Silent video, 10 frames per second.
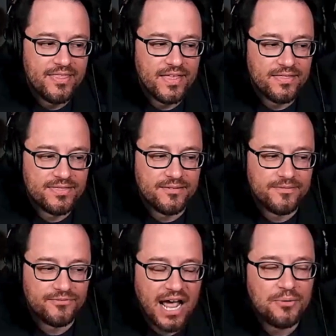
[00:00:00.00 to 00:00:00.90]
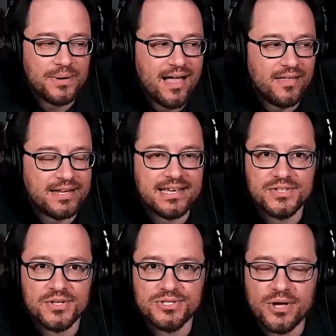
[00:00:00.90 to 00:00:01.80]
The frank reality
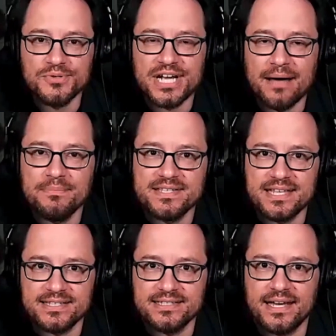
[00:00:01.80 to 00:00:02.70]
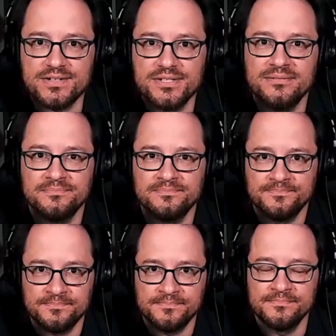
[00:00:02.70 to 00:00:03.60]
is there's no job this doesn't touch.
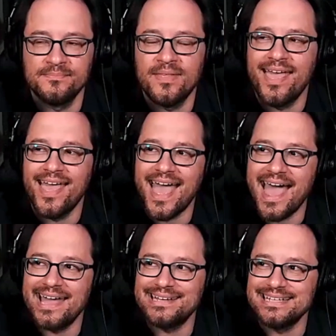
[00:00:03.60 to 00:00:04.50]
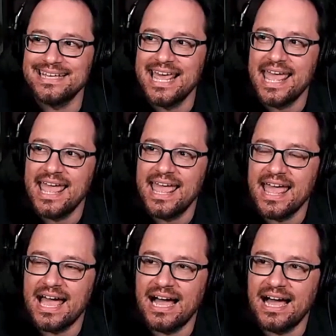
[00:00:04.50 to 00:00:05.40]
And
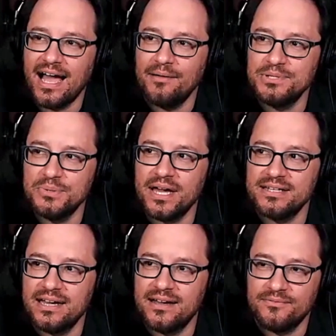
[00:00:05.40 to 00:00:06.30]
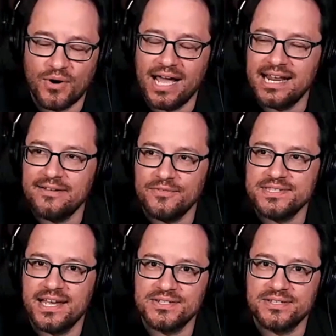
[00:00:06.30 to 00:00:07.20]
I'm doing a variety of different
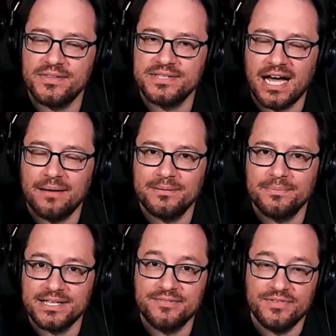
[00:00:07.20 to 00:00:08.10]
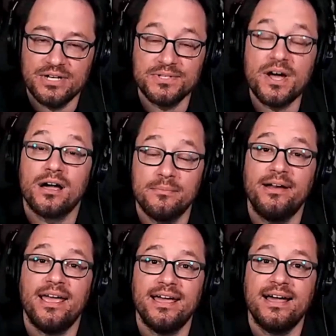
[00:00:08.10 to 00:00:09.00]
sessions on this topic, because if you don't talk
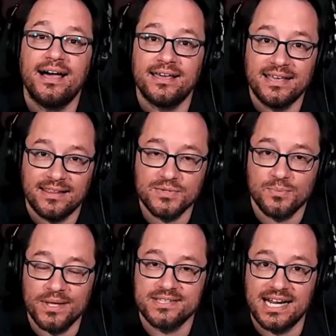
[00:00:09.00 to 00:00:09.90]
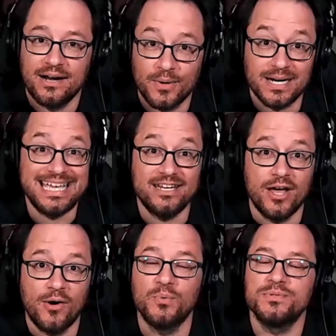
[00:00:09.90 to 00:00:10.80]
about AI at least once an hour, it
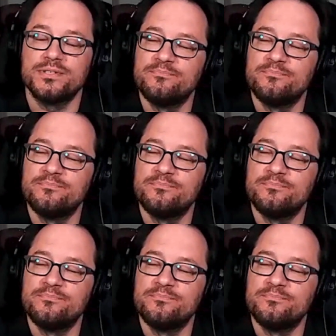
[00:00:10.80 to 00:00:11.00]
knows.